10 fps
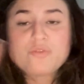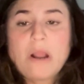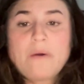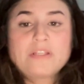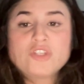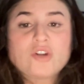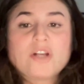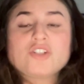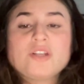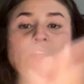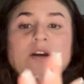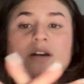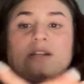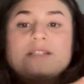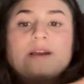throughout instruction.
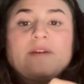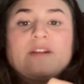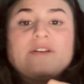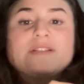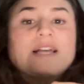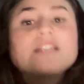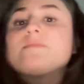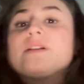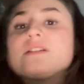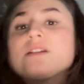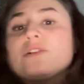Summative assessments,